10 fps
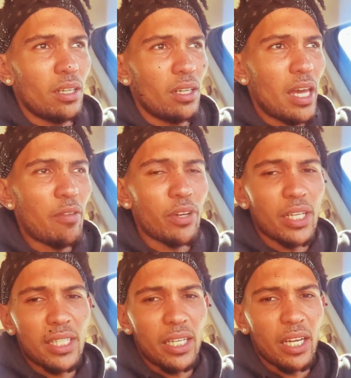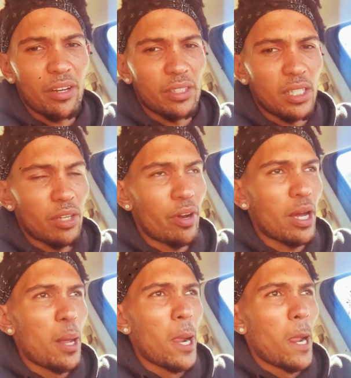every day's not guaranteed, right?
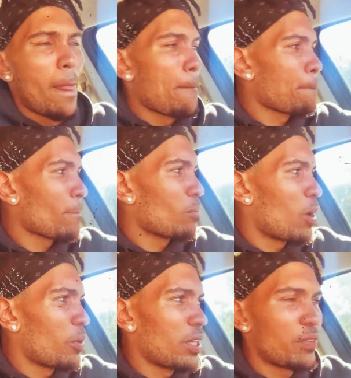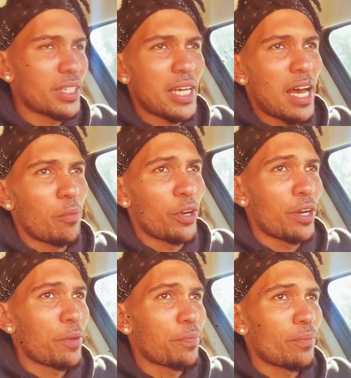But we live in a time
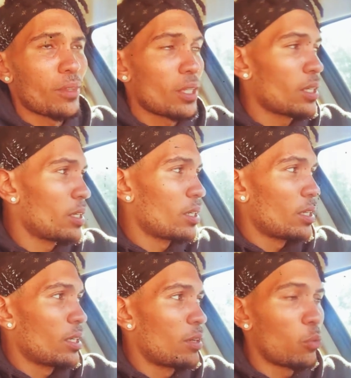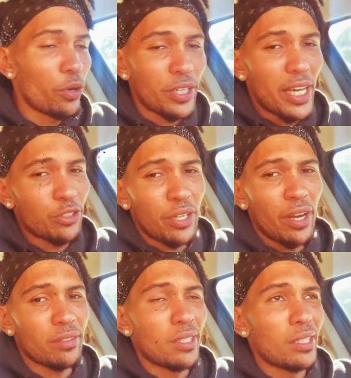where more days are
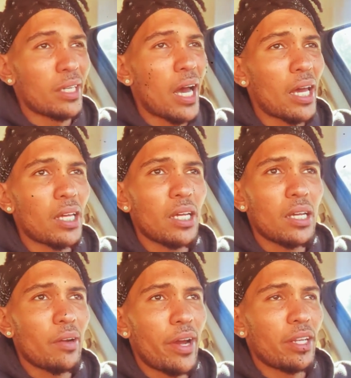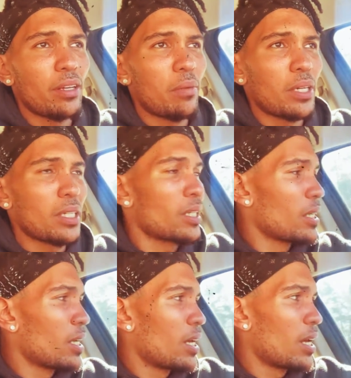guaranteed than not, right? I
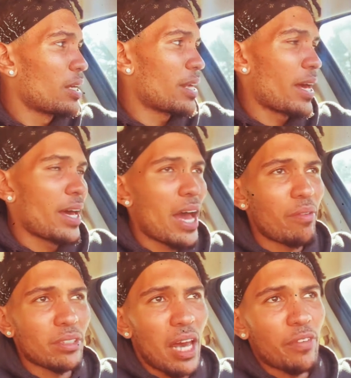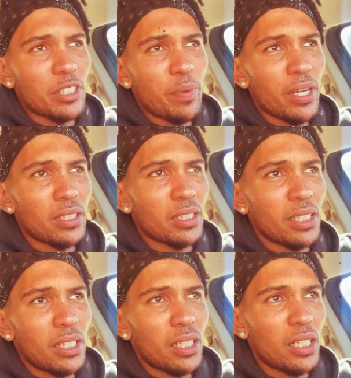mean, the average life expectancy,
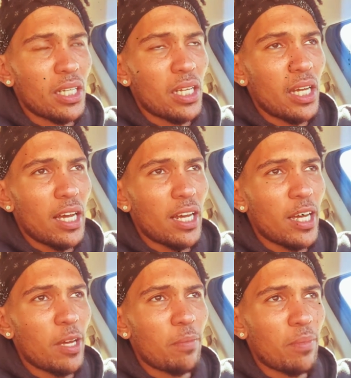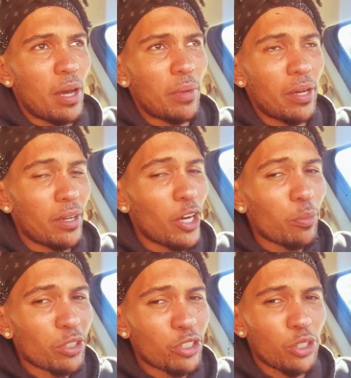I'm not
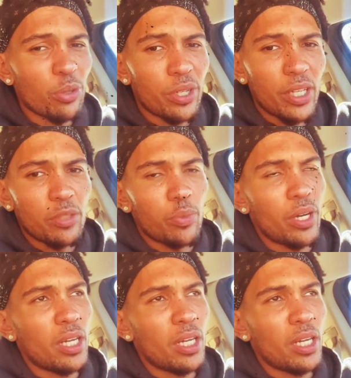100% sure what it is, but